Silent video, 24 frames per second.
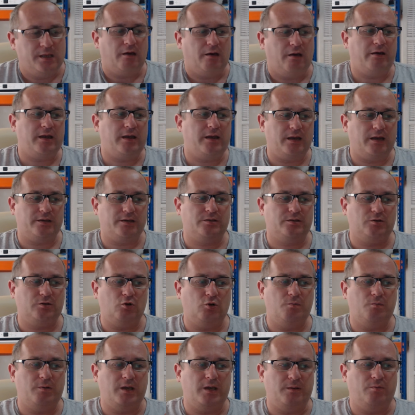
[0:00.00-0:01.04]
I can ask
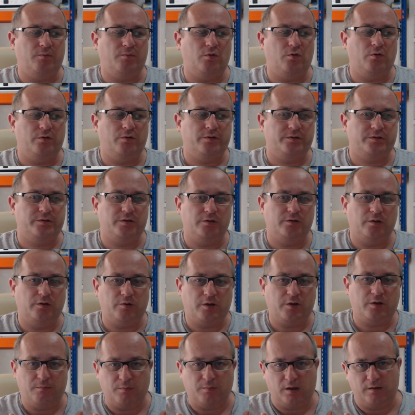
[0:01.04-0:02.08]
two people to
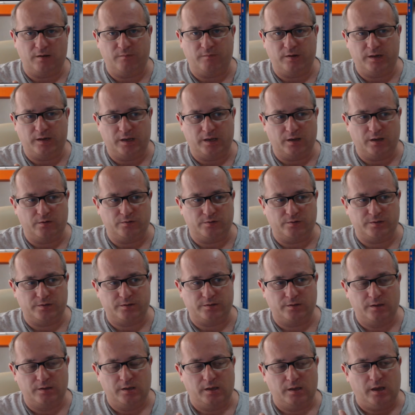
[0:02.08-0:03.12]
look at my videos
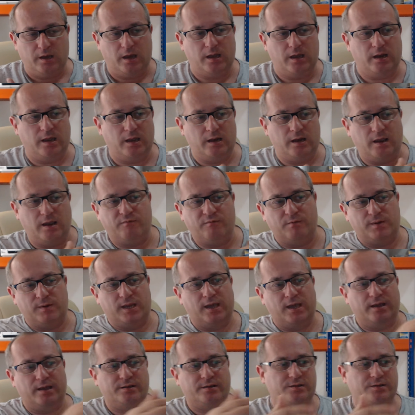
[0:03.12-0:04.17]
and then
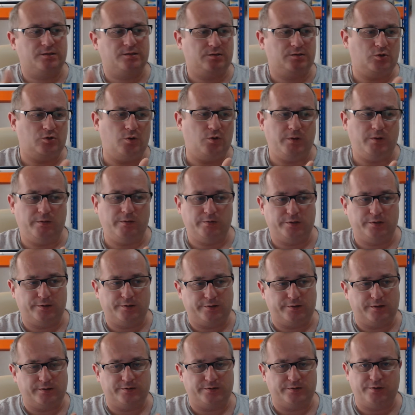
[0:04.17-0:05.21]
everybody asks two people to
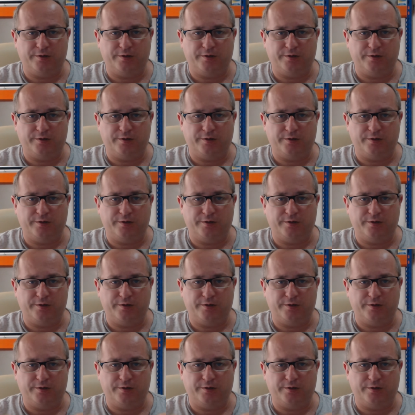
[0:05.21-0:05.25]
look at it.